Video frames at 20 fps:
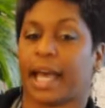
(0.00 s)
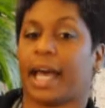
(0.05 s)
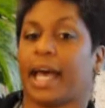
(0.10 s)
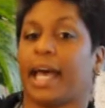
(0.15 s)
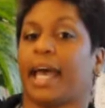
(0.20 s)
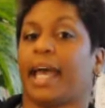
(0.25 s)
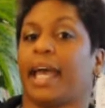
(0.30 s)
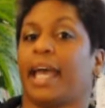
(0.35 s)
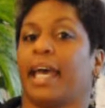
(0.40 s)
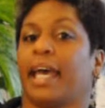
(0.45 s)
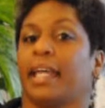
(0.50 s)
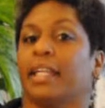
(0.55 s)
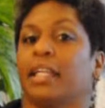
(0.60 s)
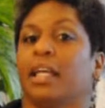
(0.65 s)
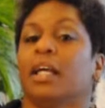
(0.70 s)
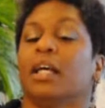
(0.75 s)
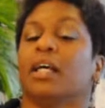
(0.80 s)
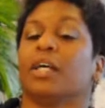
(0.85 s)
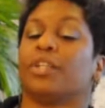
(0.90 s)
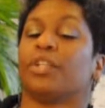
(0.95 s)
I had.
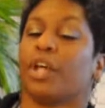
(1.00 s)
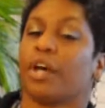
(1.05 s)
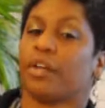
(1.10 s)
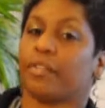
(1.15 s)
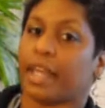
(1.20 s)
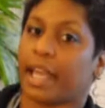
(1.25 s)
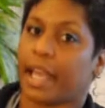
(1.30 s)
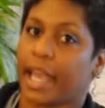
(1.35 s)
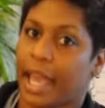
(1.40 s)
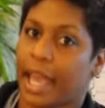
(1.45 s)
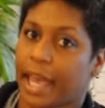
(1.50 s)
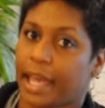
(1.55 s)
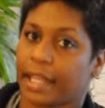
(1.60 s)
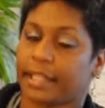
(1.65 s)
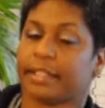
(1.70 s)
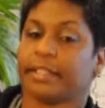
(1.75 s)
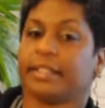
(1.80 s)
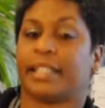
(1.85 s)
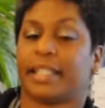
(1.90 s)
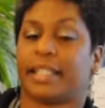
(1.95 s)
No, they
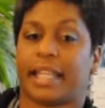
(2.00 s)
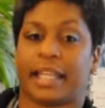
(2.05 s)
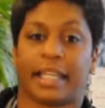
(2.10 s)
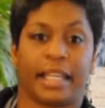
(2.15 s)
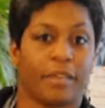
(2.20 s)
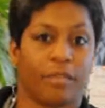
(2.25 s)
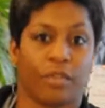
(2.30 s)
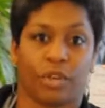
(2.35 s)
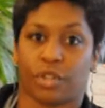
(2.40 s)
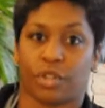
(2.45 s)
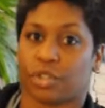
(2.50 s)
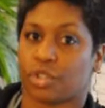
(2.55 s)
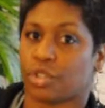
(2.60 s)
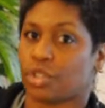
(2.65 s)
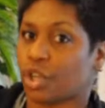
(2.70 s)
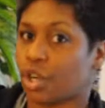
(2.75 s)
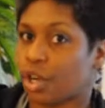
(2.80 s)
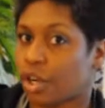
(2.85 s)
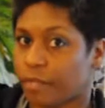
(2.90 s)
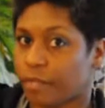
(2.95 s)
hadn't. Did they give her the
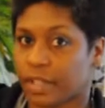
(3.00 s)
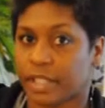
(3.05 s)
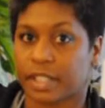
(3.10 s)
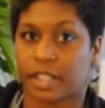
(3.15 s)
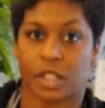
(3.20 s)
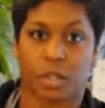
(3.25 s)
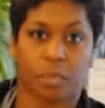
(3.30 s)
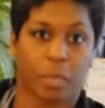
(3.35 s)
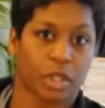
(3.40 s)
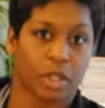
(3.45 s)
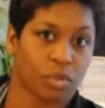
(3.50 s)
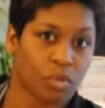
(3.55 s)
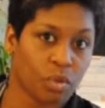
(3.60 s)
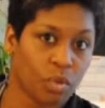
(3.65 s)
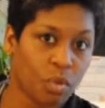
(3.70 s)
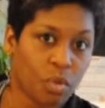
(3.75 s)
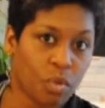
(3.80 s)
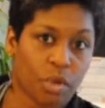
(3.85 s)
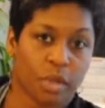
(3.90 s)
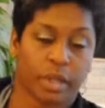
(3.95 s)
service, the special
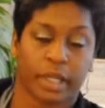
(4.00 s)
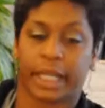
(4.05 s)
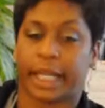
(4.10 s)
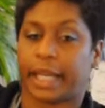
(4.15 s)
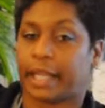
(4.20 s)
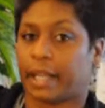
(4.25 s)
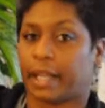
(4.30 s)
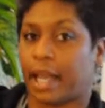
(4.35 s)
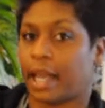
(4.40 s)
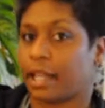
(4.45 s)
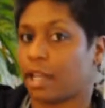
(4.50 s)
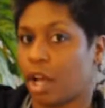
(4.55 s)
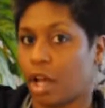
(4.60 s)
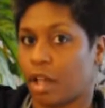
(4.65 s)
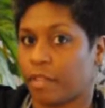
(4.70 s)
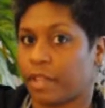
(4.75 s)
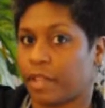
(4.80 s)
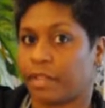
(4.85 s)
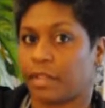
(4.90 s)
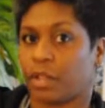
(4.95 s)
ordering, and, and all
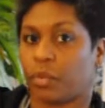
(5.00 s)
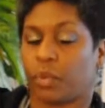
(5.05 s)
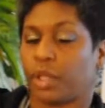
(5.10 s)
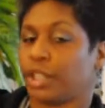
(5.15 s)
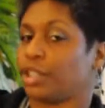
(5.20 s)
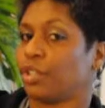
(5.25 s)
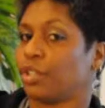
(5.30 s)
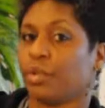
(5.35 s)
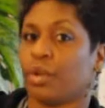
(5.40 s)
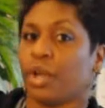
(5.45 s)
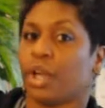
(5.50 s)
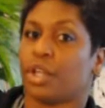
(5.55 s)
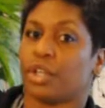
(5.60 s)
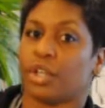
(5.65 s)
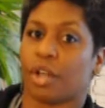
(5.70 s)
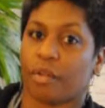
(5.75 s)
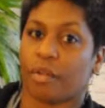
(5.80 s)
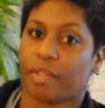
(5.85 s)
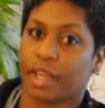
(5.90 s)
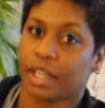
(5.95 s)
that that we do?
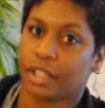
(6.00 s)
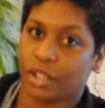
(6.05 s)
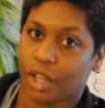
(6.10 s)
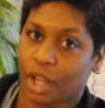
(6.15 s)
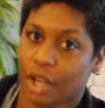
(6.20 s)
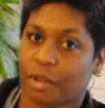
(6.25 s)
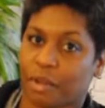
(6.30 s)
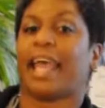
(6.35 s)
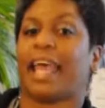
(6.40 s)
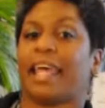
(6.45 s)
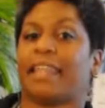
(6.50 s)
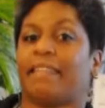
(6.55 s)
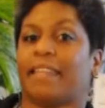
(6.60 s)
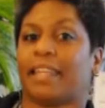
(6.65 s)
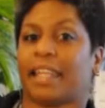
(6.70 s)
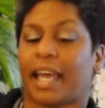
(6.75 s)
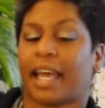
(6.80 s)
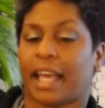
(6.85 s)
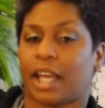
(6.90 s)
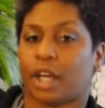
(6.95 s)
No, they don't. And then
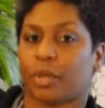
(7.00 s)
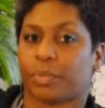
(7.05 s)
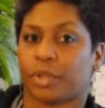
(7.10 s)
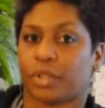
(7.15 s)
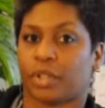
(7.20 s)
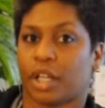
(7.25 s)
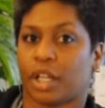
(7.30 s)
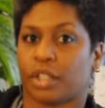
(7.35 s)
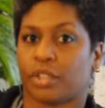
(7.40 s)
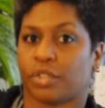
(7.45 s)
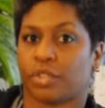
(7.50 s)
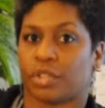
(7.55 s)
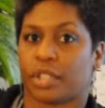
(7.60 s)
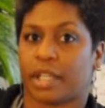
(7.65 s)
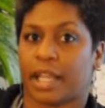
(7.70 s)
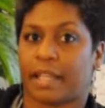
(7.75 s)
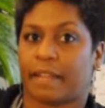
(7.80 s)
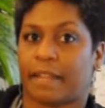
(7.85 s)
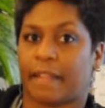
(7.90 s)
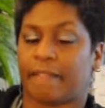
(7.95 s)
I helped her to
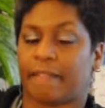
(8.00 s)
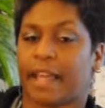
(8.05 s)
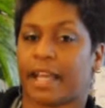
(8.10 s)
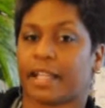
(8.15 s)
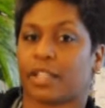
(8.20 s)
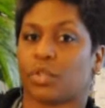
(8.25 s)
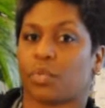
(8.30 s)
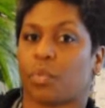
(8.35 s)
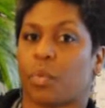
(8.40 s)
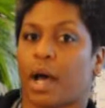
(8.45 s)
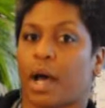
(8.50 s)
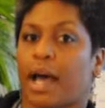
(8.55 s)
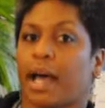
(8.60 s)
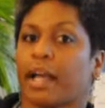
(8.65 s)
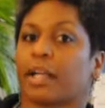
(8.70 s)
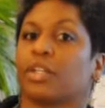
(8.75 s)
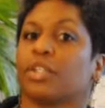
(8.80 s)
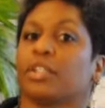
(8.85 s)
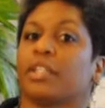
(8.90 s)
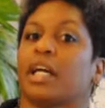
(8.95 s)
understand that that's why I
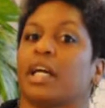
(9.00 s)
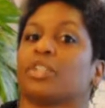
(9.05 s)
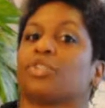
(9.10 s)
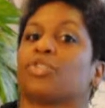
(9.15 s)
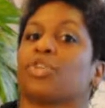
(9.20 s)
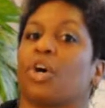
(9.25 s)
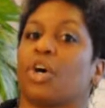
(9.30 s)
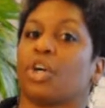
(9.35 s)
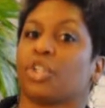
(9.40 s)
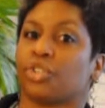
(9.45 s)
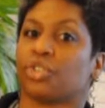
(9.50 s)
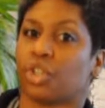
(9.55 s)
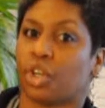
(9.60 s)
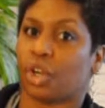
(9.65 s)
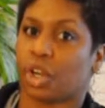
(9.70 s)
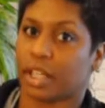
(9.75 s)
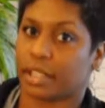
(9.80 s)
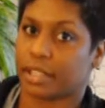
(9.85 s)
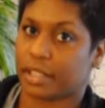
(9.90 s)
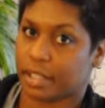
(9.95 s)
could not charge her
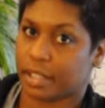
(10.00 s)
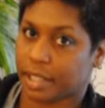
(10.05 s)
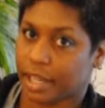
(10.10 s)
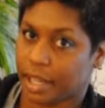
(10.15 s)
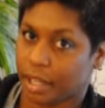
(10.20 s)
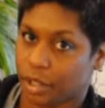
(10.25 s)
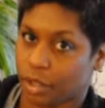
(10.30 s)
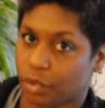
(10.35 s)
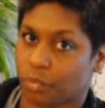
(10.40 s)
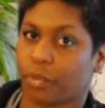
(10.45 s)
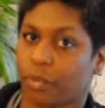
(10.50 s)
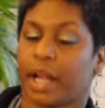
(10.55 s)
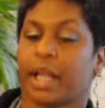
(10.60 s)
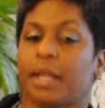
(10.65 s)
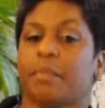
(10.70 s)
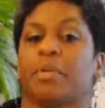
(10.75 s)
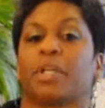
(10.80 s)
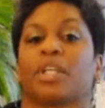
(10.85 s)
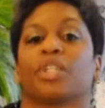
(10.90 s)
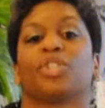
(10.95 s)
a discounted rate
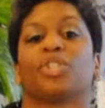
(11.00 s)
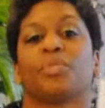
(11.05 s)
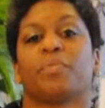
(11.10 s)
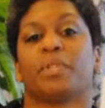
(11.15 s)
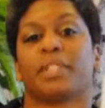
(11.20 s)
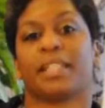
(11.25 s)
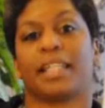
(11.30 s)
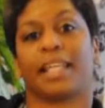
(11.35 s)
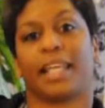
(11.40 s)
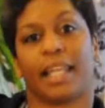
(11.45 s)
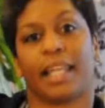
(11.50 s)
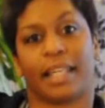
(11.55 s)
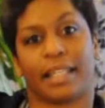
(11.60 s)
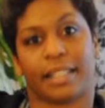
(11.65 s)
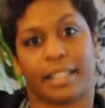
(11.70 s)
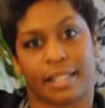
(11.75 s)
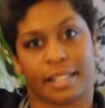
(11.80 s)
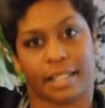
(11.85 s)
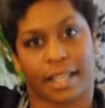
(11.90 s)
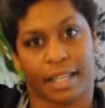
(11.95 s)
because she wasn't getting
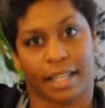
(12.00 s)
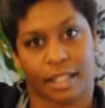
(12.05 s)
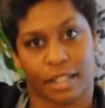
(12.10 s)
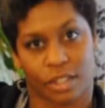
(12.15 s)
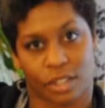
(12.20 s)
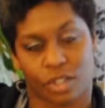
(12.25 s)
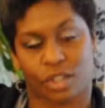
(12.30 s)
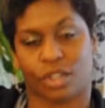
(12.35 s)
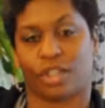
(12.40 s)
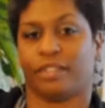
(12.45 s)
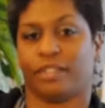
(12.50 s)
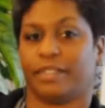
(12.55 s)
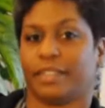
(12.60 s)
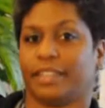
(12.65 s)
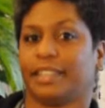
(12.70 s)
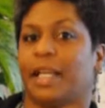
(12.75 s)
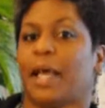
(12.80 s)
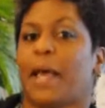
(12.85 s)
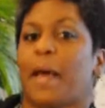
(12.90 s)
discounted service.